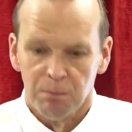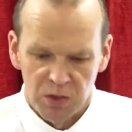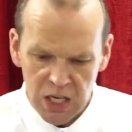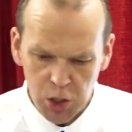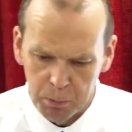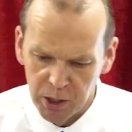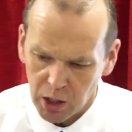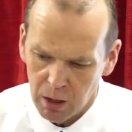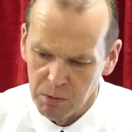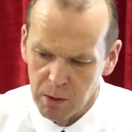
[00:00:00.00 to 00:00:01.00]
This
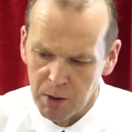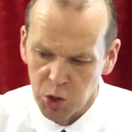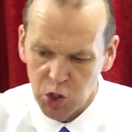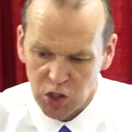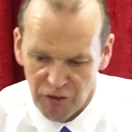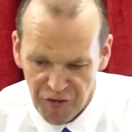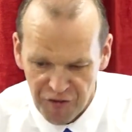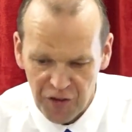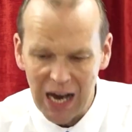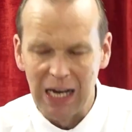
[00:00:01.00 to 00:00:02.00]
become the most
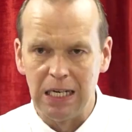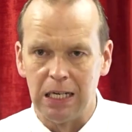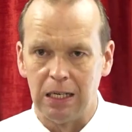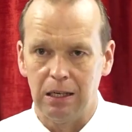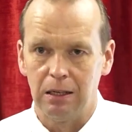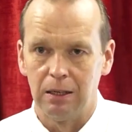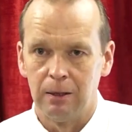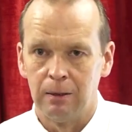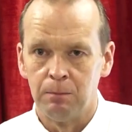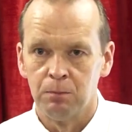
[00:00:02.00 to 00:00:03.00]
defining
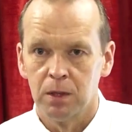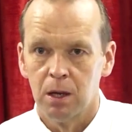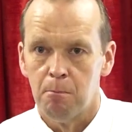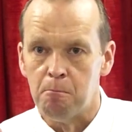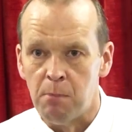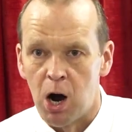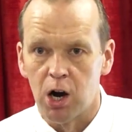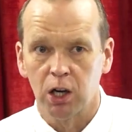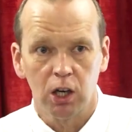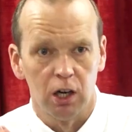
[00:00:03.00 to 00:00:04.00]

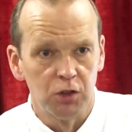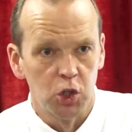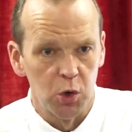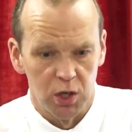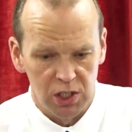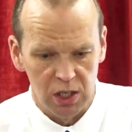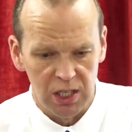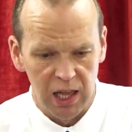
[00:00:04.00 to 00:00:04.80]
mark of Judas's